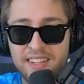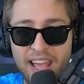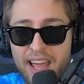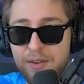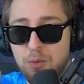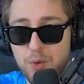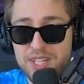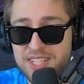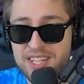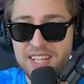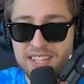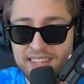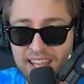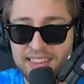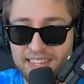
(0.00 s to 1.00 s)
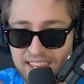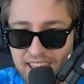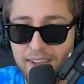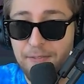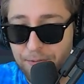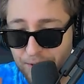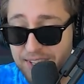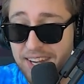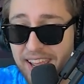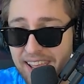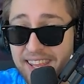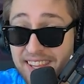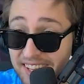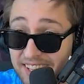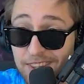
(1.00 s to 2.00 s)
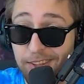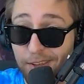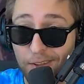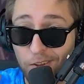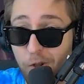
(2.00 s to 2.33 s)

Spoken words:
and we see that every day in the